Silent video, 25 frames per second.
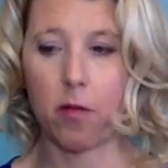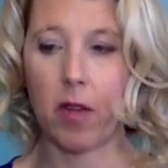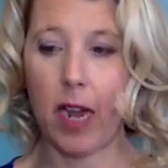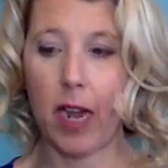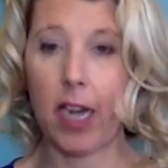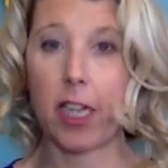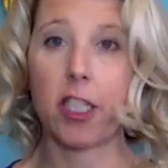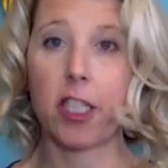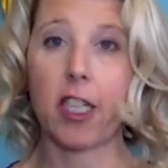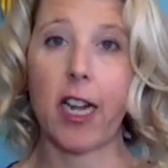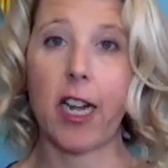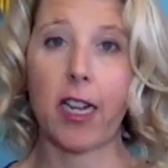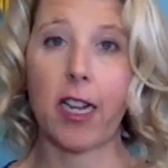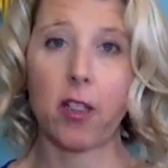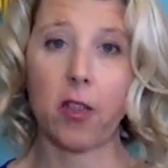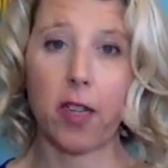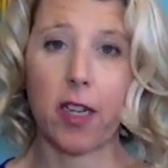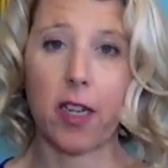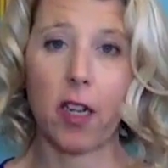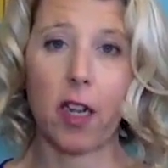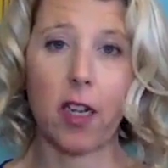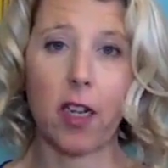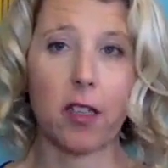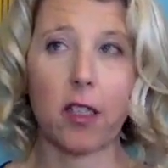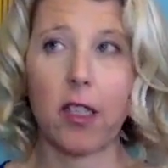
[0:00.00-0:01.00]
hashtags.
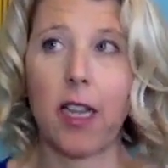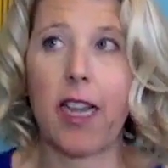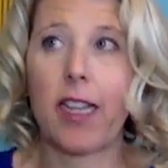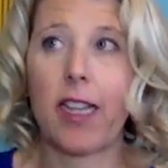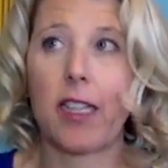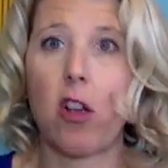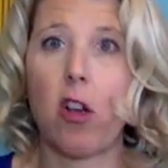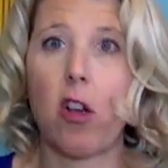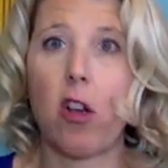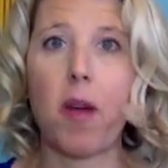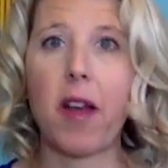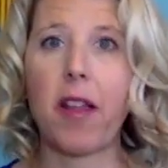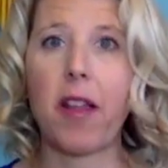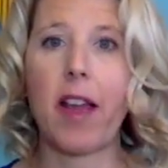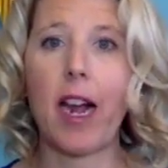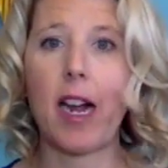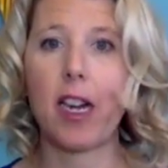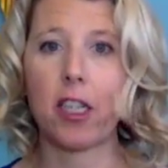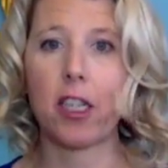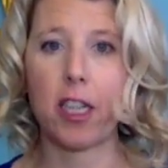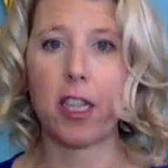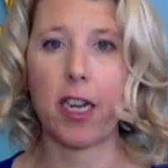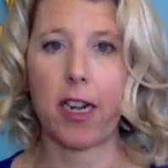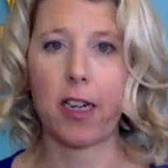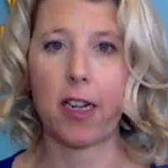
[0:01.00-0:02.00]
It's all about
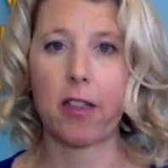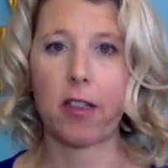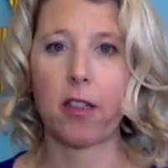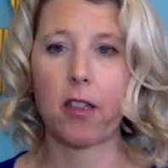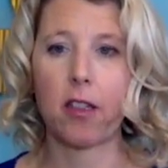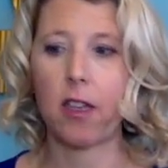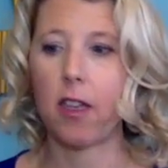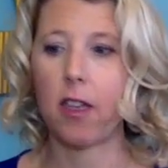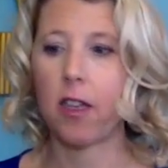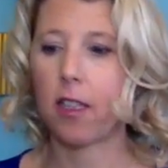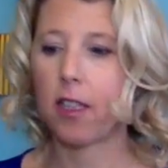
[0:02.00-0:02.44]
hashtags.